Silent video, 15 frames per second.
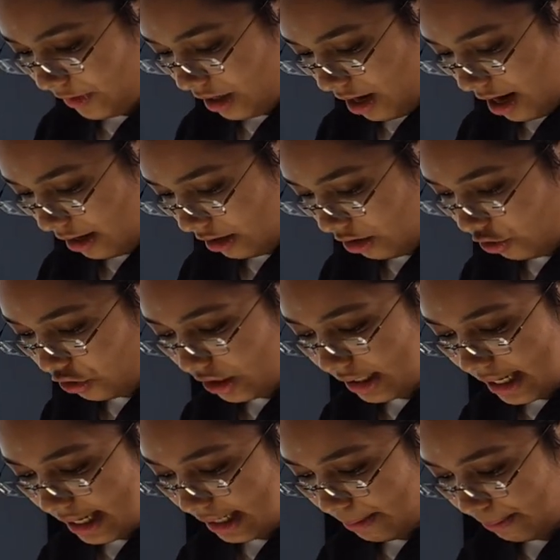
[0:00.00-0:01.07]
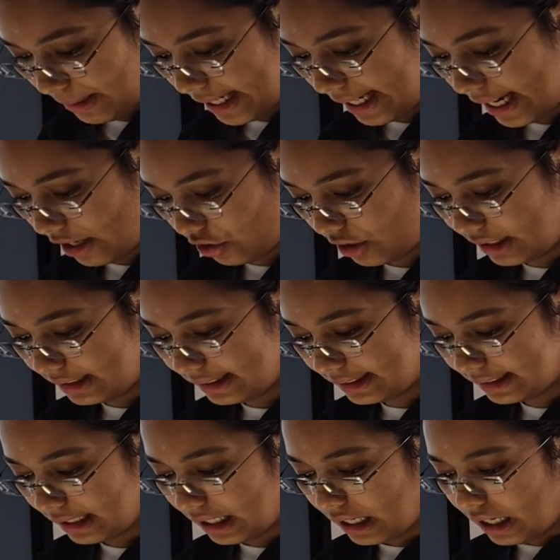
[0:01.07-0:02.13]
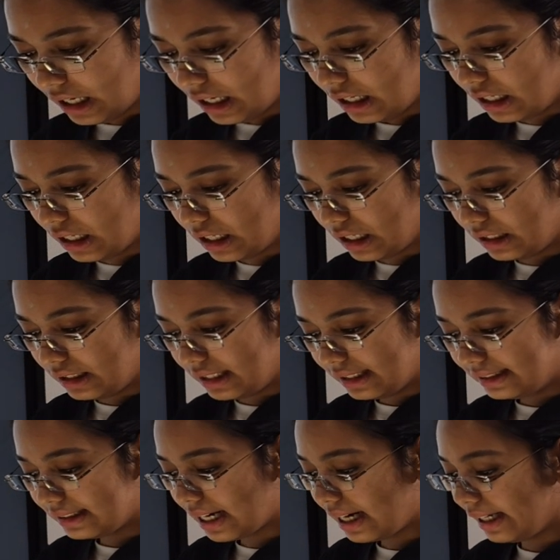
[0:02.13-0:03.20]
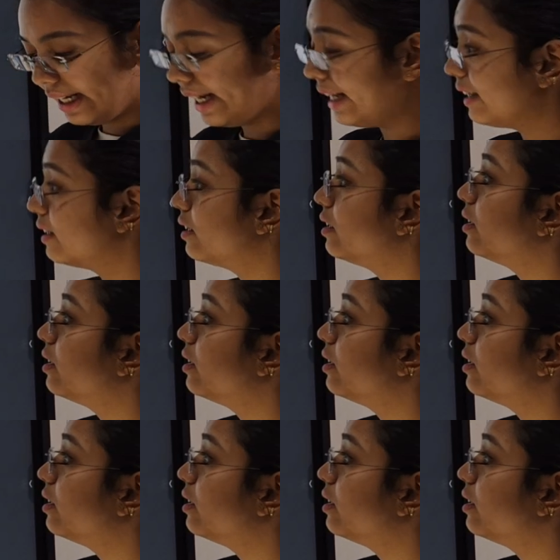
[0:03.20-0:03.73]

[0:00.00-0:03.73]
Conclusion and implications. This study